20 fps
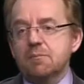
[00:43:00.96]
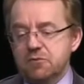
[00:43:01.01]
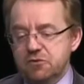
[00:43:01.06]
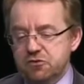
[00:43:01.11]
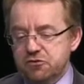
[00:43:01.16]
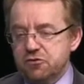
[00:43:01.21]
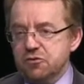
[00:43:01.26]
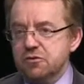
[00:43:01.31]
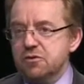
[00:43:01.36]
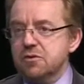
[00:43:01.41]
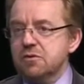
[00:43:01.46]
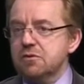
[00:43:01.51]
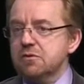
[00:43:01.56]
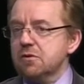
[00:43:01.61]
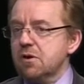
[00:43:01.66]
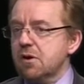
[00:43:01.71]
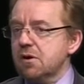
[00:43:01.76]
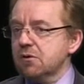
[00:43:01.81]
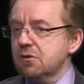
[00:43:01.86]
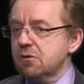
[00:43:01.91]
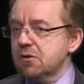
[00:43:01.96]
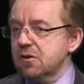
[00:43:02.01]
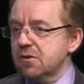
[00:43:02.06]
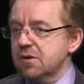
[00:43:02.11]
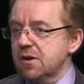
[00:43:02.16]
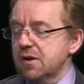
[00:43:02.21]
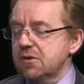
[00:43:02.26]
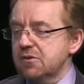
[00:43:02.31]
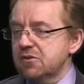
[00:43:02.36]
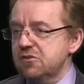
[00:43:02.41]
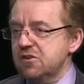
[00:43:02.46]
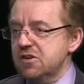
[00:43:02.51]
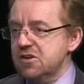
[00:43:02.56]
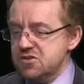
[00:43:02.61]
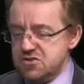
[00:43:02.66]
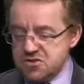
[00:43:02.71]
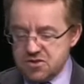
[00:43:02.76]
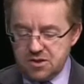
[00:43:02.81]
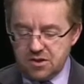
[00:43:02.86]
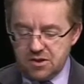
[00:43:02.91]
um, students? How good are they at
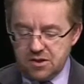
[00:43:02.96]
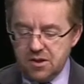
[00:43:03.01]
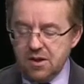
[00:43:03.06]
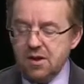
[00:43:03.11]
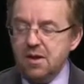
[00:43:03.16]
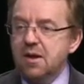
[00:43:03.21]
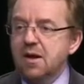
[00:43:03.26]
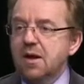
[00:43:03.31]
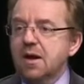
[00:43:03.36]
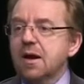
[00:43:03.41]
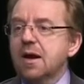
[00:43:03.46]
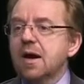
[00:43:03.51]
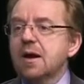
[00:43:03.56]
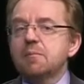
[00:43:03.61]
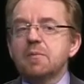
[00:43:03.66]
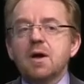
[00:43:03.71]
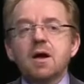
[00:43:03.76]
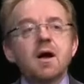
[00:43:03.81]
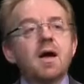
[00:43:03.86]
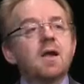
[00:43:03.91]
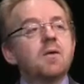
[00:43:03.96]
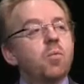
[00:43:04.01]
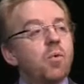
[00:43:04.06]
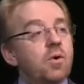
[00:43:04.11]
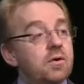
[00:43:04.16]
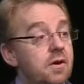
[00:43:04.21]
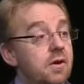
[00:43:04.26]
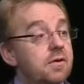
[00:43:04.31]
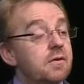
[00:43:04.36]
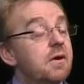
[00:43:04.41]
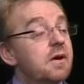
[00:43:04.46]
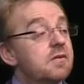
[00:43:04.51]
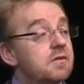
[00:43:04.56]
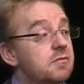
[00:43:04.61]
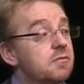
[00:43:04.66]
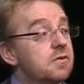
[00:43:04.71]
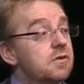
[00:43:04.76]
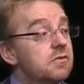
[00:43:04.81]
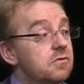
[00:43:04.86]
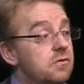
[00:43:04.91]
teaching? Um, and what other
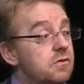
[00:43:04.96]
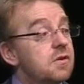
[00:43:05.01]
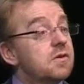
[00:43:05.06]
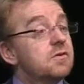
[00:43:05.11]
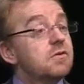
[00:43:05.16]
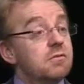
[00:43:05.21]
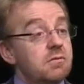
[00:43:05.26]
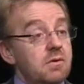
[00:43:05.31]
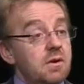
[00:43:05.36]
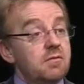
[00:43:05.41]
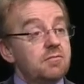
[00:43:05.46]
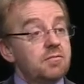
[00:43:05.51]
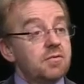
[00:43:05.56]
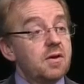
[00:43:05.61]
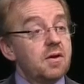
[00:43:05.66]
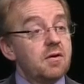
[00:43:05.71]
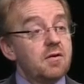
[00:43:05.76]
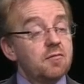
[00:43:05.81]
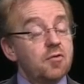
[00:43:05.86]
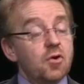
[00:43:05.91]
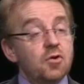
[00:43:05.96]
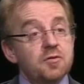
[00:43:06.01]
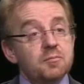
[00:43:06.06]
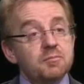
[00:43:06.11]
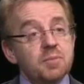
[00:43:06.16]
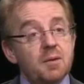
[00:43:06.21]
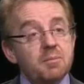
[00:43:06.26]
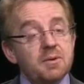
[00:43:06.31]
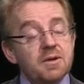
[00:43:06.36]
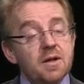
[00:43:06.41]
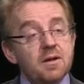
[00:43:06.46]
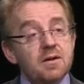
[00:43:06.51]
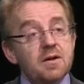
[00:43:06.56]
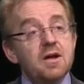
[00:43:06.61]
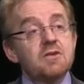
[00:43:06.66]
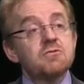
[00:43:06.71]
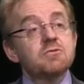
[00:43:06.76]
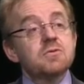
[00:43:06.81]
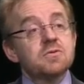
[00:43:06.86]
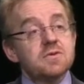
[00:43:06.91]
activities do they do? If they are involved in public
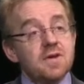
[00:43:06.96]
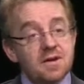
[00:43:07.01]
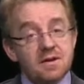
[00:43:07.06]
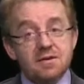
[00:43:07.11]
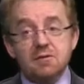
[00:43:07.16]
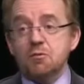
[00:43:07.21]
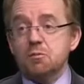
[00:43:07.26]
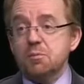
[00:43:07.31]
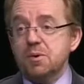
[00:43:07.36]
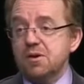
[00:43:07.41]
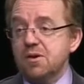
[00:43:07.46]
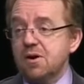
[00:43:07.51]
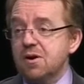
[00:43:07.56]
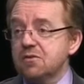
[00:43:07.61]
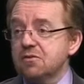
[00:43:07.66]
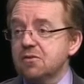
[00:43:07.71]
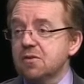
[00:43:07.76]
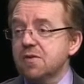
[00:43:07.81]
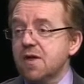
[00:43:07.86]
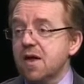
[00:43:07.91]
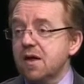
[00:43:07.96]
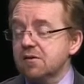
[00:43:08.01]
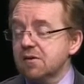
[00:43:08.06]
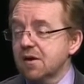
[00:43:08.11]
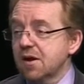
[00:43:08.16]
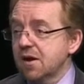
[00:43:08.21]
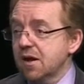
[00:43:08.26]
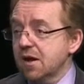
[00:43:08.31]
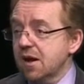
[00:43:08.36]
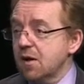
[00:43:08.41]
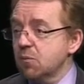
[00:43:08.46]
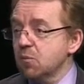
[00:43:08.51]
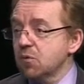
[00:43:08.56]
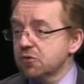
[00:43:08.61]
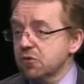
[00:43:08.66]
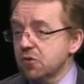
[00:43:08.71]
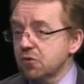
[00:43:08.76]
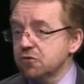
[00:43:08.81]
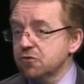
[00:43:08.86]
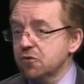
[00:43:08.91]
engagement, then it would be nice that that uh,
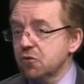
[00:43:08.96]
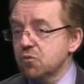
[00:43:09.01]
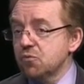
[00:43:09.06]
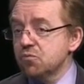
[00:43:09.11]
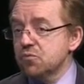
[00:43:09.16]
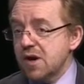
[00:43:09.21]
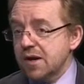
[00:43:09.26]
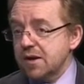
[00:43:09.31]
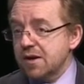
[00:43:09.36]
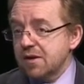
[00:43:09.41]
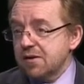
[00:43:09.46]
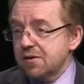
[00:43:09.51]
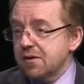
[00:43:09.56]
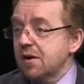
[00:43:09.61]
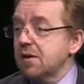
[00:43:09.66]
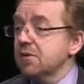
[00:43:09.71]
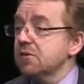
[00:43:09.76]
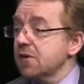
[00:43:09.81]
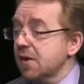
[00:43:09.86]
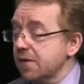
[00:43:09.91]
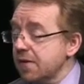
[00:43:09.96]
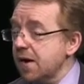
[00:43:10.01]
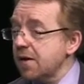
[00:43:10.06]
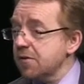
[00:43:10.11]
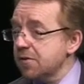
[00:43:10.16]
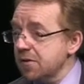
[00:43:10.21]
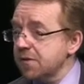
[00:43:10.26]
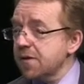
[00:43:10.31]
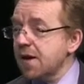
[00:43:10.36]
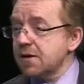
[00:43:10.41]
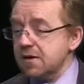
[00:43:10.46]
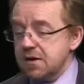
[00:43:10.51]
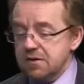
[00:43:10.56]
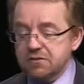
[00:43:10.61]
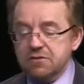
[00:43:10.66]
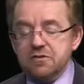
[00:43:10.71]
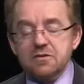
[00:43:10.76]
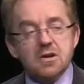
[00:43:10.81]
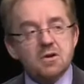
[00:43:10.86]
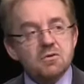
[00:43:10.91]
was also recognised. And I think that
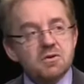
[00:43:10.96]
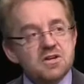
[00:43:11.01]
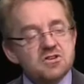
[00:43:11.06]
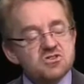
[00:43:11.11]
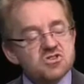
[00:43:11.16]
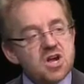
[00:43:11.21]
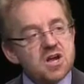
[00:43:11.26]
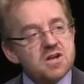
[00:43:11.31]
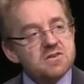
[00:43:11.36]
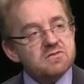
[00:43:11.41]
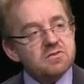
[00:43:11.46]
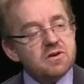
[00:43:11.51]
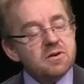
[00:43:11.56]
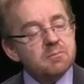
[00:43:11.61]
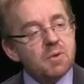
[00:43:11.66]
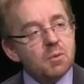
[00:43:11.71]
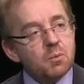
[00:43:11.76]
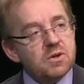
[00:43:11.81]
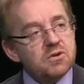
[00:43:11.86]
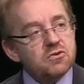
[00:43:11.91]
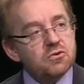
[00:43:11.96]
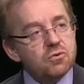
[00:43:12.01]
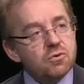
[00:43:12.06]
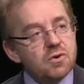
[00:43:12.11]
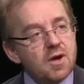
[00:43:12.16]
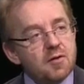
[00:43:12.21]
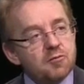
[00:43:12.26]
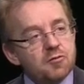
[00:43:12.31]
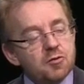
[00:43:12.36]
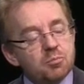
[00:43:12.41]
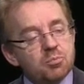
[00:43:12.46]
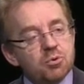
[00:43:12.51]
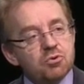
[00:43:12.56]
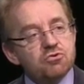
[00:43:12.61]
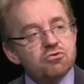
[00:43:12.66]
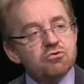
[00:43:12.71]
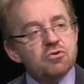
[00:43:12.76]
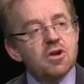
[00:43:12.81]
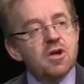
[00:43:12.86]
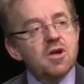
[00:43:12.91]
is slowly changing, but we do have to
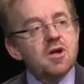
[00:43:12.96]
push